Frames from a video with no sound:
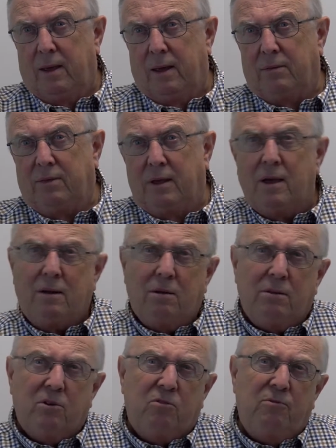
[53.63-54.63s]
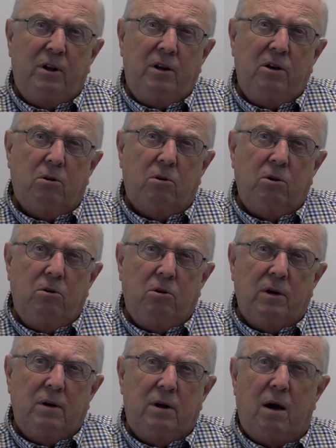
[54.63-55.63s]
At the end of this video, you
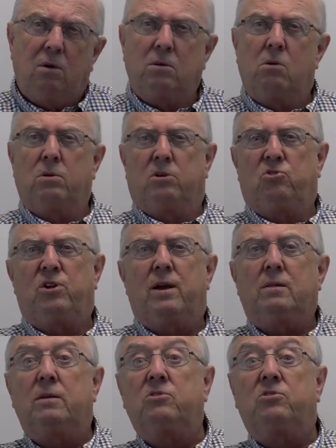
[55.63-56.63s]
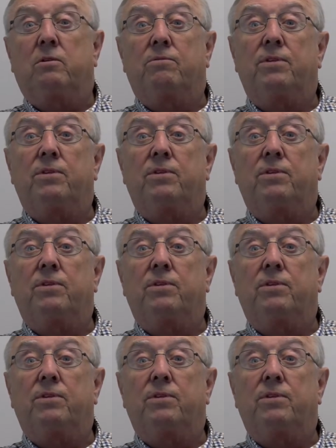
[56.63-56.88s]
can download a checklist of